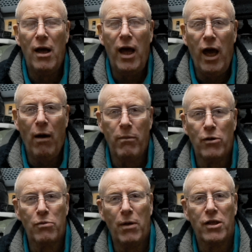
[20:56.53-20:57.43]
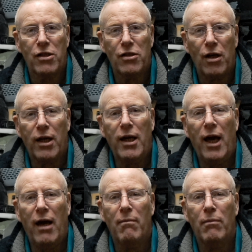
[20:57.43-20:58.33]
help you as much as I
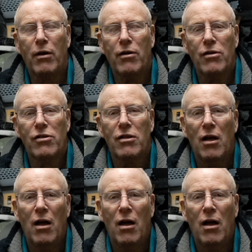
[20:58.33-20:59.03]
can, because